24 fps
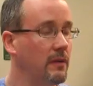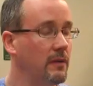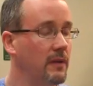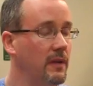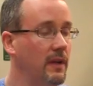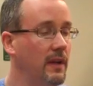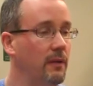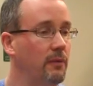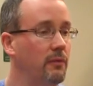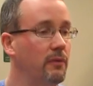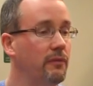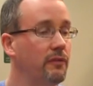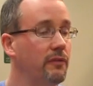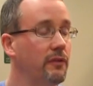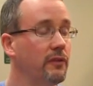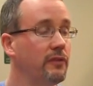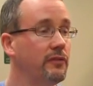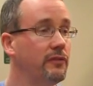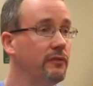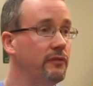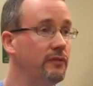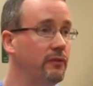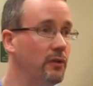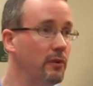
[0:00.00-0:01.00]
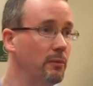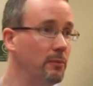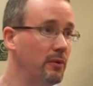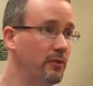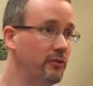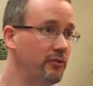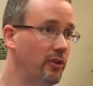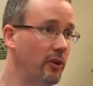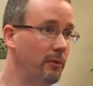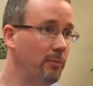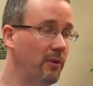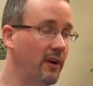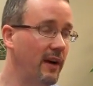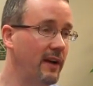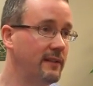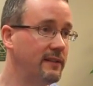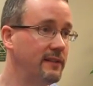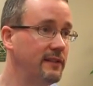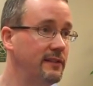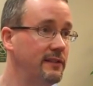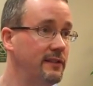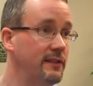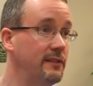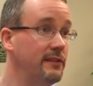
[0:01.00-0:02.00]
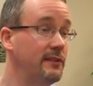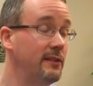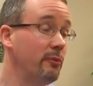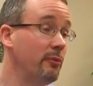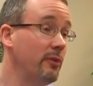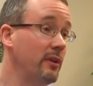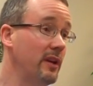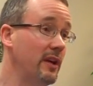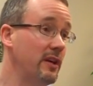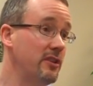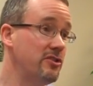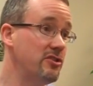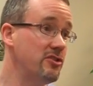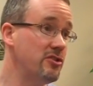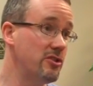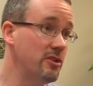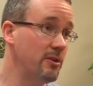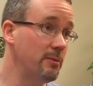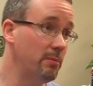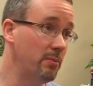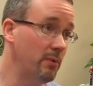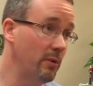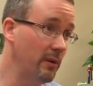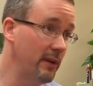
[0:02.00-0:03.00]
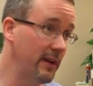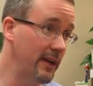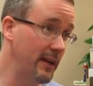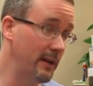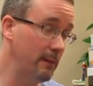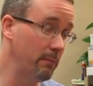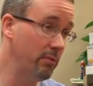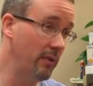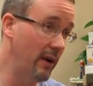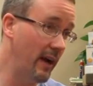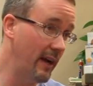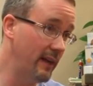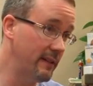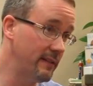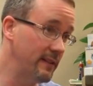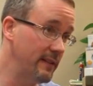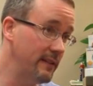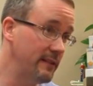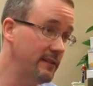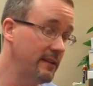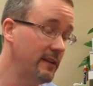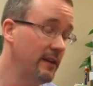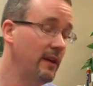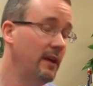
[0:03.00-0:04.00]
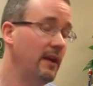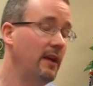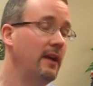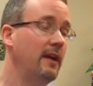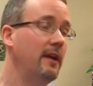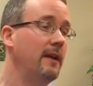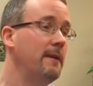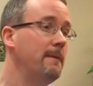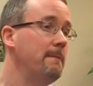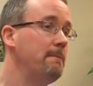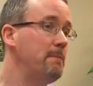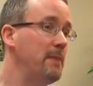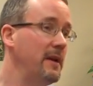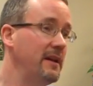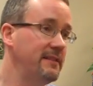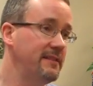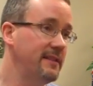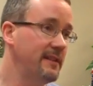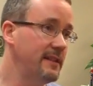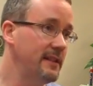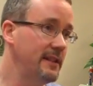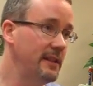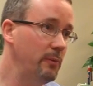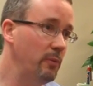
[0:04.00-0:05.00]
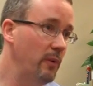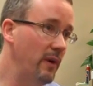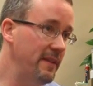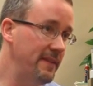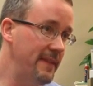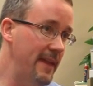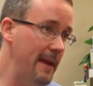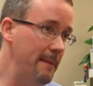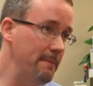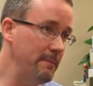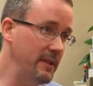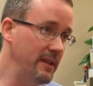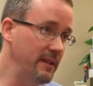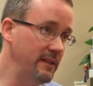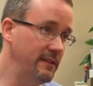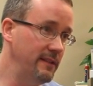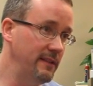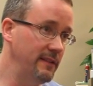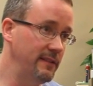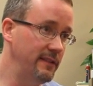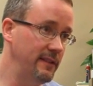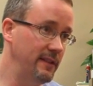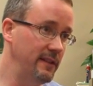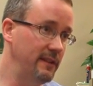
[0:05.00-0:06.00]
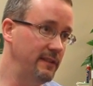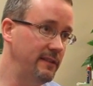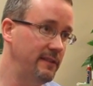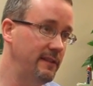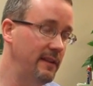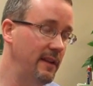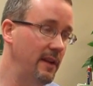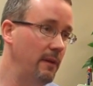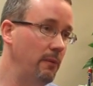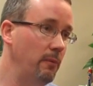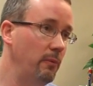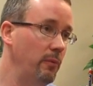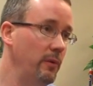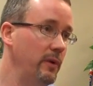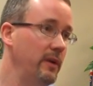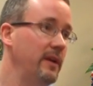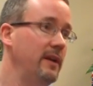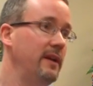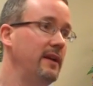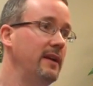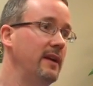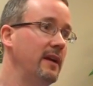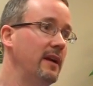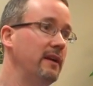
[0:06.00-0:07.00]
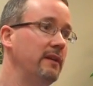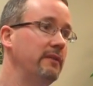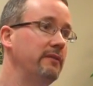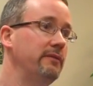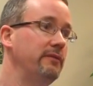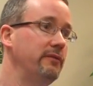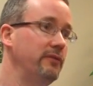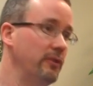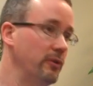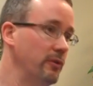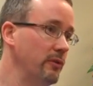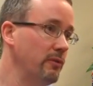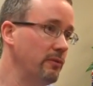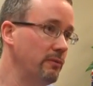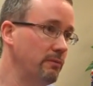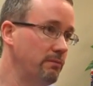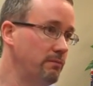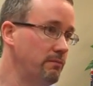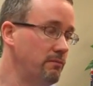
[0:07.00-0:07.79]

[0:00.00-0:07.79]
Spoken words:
Okay, well, first and foremost, our practice is a relationship-oriented practice. Basically, what that means is this, that we have your